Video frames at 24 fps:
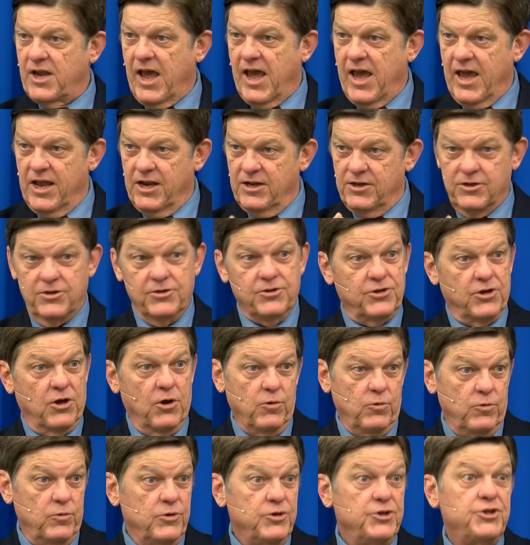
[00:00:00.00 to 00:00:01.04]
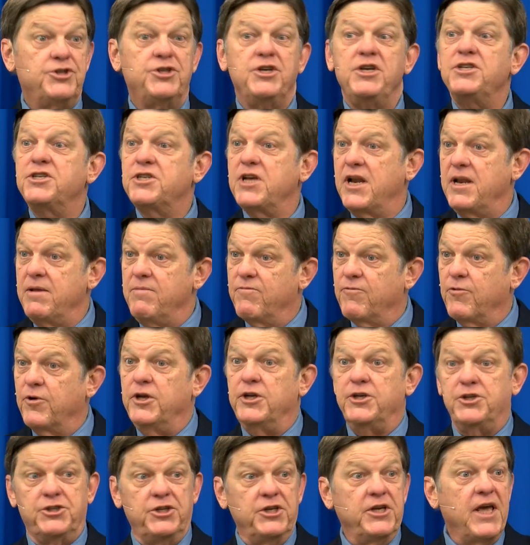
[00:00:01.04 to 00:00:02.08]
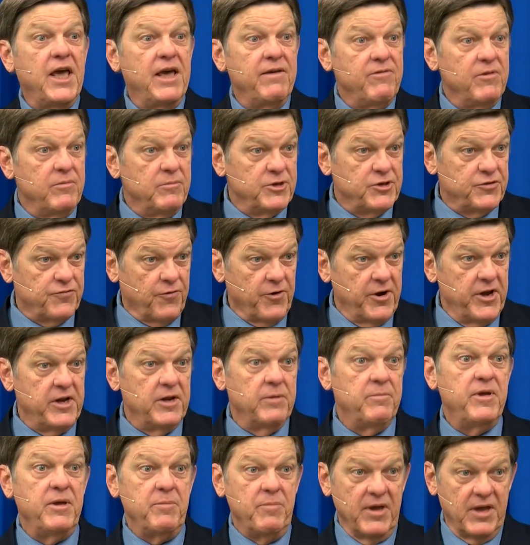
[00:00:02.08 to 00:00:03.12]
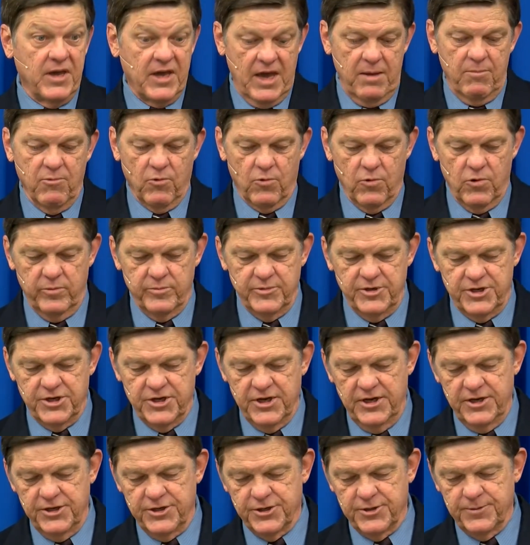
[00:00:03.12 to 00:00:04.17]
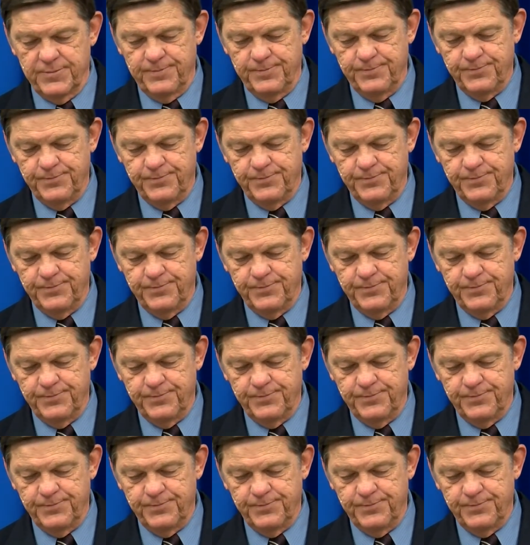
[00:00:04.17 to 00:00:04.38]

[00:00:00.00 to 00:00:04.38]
And so she set him free. She gave him his freedom. He became a Roman citizen.